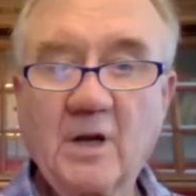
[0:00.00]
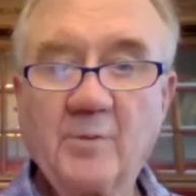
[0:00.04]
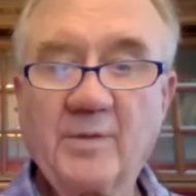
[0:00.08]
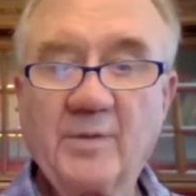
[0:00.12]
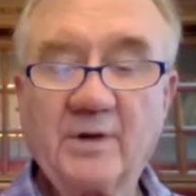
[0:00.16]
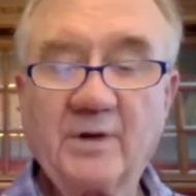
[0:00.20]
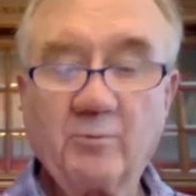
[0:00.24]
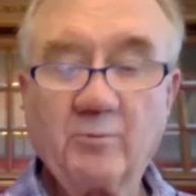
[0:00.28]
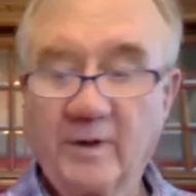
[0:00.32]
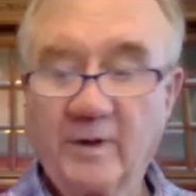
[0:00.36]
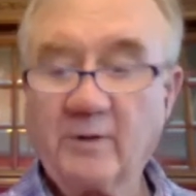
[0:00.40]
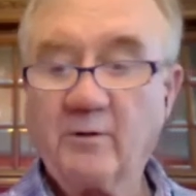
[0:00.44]

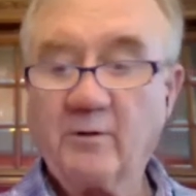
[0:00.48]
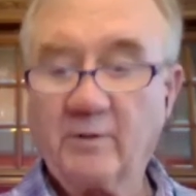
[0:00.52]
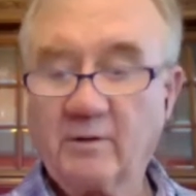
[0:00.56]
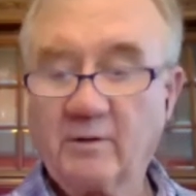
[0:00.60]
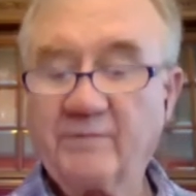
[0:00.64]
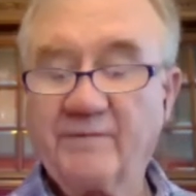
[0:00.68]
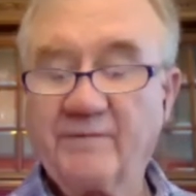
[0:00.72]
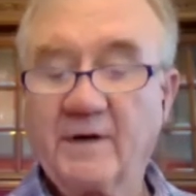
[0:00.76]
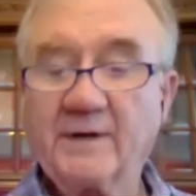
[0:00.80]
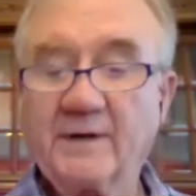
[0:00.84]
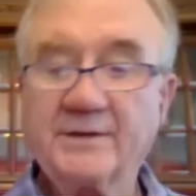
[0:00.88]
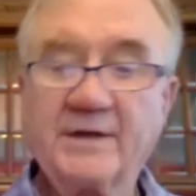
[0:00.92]
but we'll
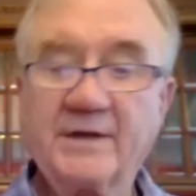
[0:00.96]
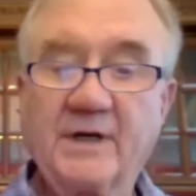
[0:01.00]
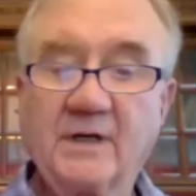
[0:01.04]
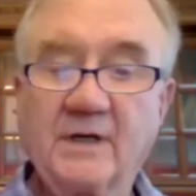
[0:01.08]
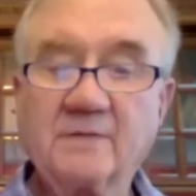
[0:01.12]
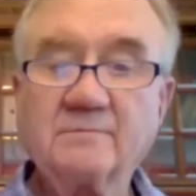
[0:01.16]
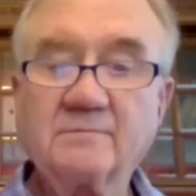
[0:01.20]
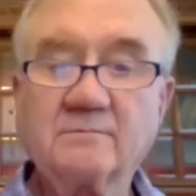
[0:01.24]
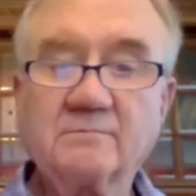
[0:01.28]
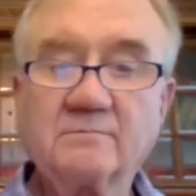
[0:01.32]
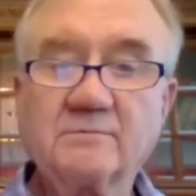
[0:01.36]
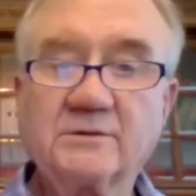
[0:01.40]
find
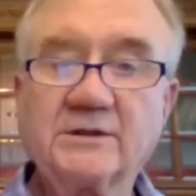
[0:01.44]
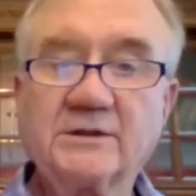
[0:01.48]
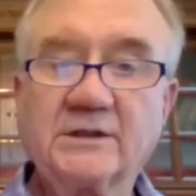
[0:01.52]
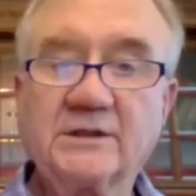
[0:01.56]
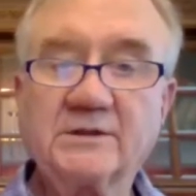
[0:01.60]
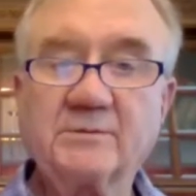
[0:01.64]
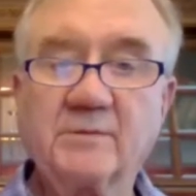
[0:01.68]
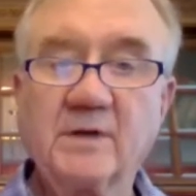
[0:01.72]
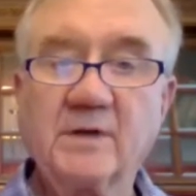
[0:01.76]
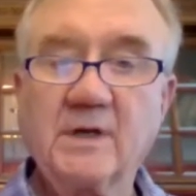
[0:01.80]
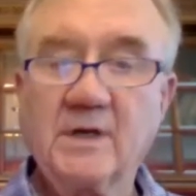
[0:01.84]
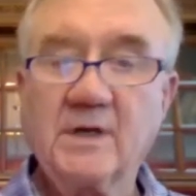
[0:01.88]
out.
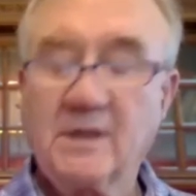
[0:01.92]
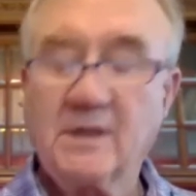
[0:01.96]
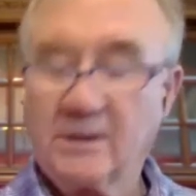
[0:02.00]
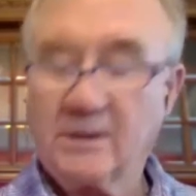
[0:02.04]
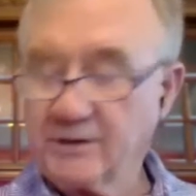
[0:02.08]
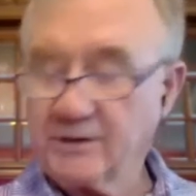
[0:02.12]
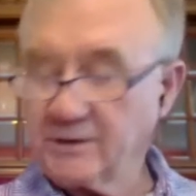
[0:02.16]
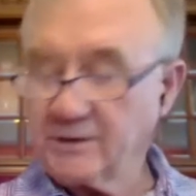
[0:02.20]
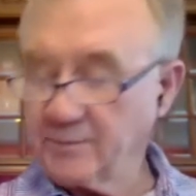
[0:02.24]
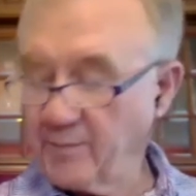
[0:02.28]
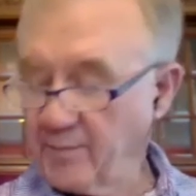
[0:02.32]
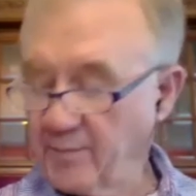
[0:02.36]

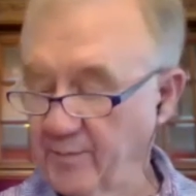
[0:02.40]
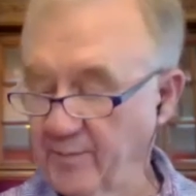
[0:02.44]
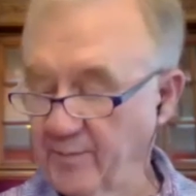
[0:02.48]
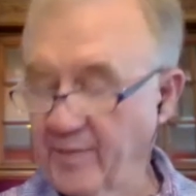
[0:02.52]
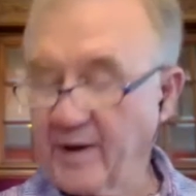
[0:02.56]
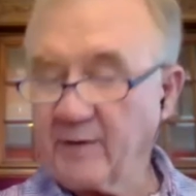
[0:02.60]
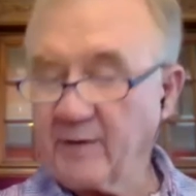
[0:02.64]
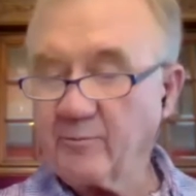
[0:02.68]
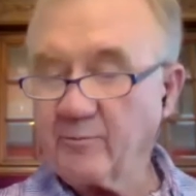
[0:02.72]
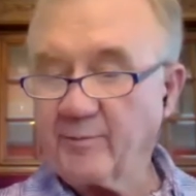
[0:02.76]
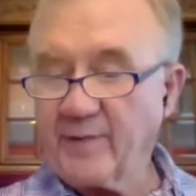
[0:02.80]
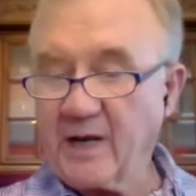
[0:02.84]
Just
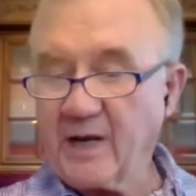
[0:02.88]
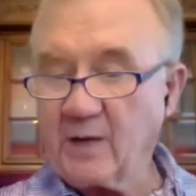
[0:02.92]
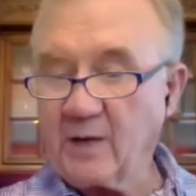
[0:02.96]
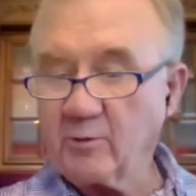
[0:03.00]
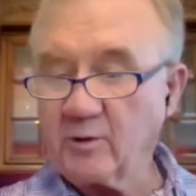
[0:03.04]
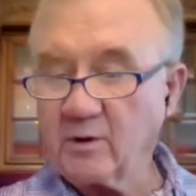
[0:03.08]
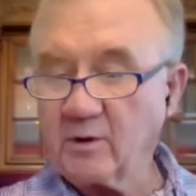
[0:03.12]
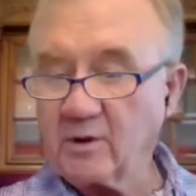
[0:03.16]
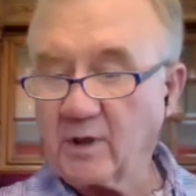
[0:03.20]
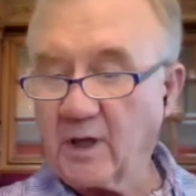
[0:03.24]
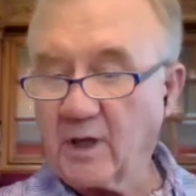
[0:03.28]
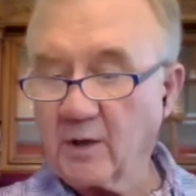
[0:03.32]
pay
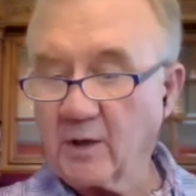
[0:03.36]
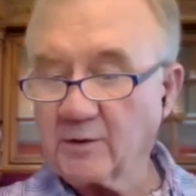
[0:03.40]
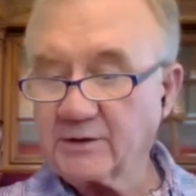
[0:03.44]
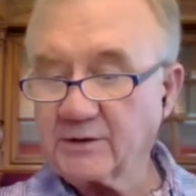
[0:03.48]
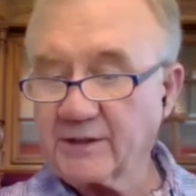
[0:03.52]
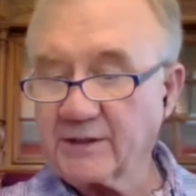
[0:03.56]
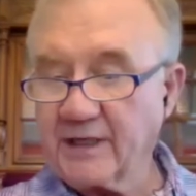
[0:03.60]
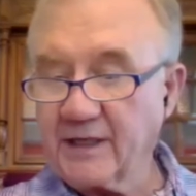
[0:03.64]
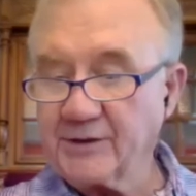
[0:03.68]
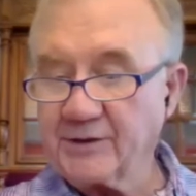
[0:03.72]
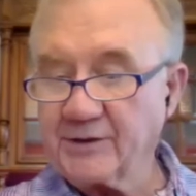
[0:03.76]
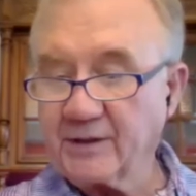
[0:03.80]
real close.
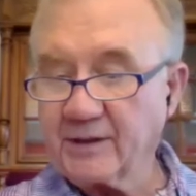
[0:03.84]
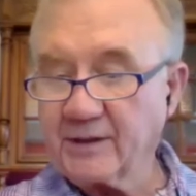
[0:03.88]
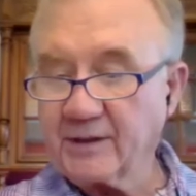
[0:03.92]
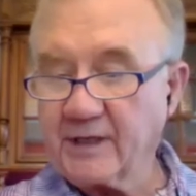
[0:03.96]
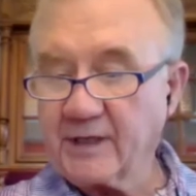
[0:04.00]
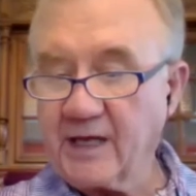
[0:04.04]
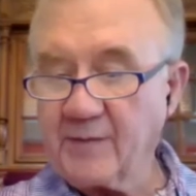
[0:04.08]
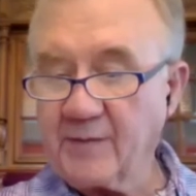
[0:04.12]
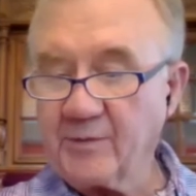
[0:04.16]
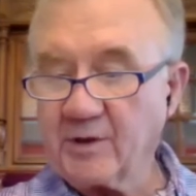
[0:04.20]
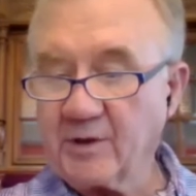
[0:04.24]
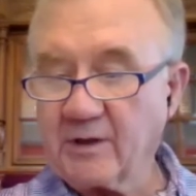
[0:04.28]

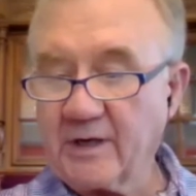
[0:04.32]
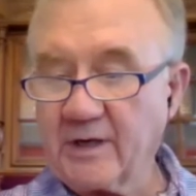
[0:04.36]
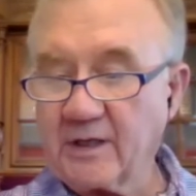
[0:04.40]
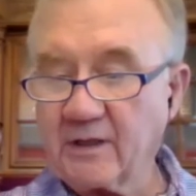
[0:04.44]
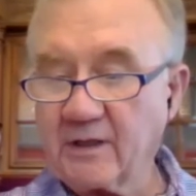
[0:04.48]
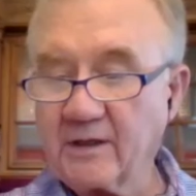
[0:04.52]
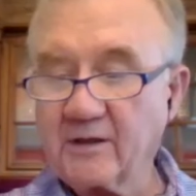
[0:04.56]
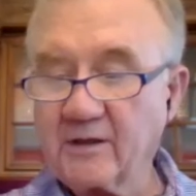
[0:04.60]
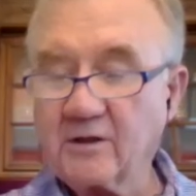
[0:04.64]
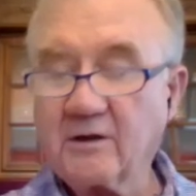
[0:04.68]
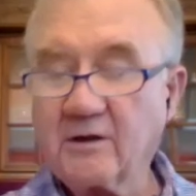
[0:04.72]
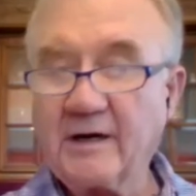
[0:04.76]
Keep your ear
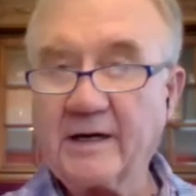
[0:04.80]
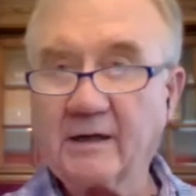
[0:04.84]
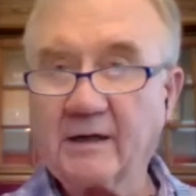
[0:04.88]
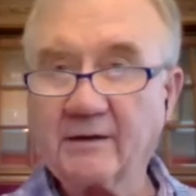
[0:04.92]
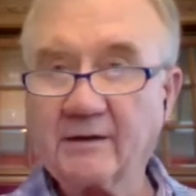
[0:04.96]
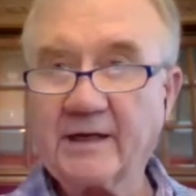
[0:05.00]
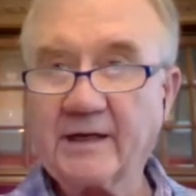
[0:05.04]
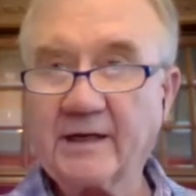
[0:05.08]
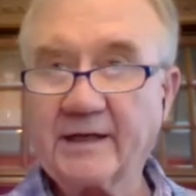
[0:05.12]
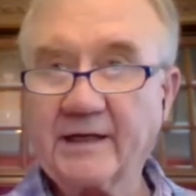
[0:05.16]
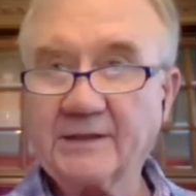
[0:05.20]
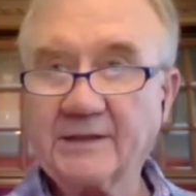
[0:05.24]
to the
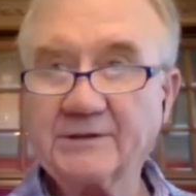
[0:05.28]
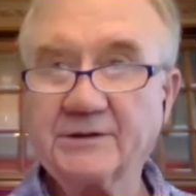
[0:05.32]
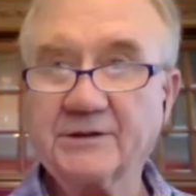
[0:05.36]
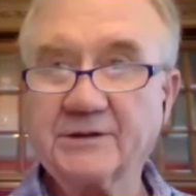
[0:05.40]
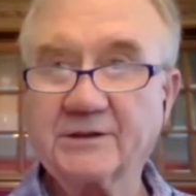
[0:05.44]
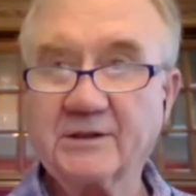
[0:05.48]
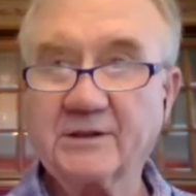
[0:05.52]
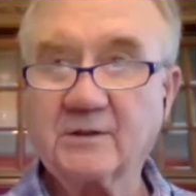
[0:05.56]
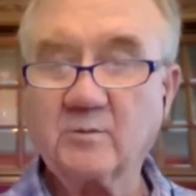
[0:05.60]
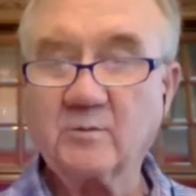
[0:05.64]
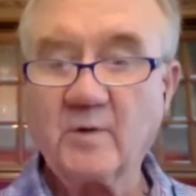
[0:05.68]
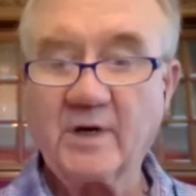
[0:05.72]
ground, I guess is
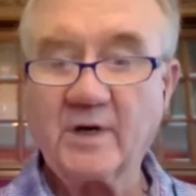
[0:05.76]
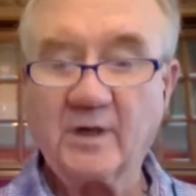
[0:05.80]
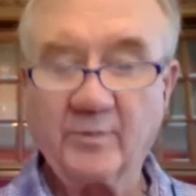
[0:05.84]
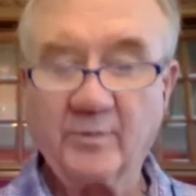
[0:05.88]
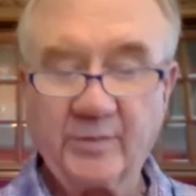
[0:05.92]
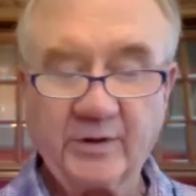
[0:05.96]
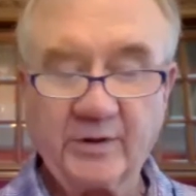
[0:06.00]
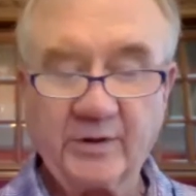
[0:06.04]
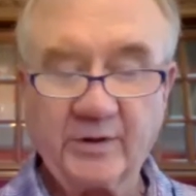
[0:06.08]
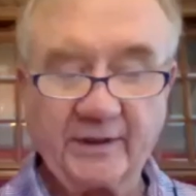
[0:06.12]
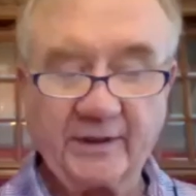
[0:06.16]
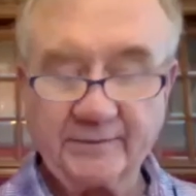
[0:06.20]
a good way to
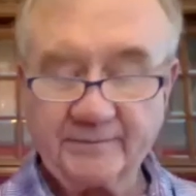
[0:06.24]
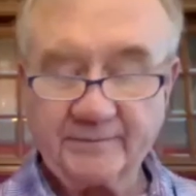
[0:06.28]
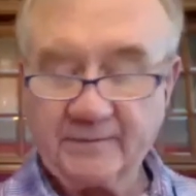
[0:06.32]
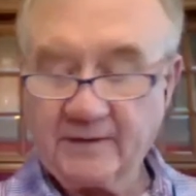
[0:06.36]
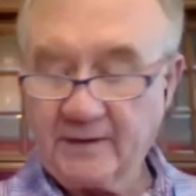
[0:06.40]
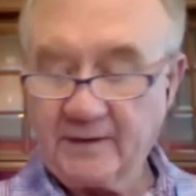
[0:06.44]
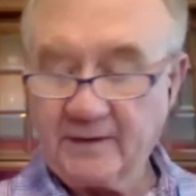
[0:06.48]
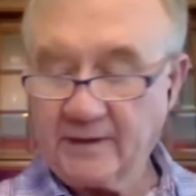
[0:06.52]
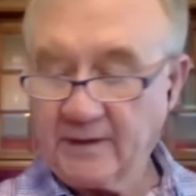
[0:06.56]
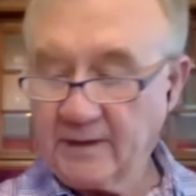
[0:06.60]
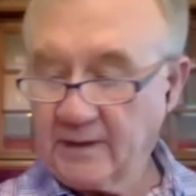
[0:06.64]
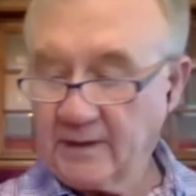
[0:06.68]
put
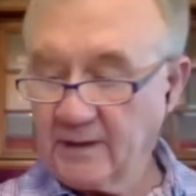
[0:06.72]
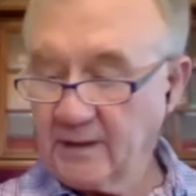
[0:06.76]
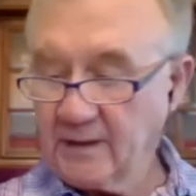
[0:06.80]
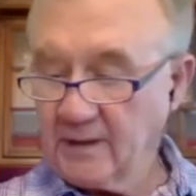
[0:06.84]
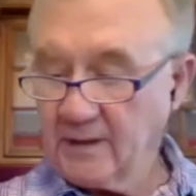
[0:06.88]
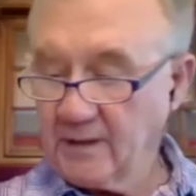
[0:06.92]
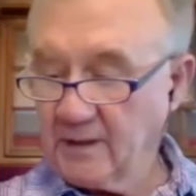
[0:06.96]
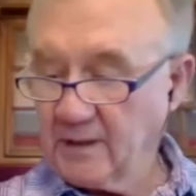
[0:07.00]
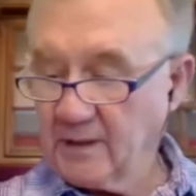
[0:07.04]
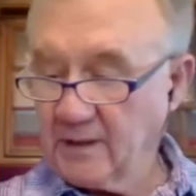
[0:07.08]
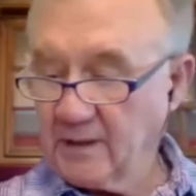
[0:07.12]
it.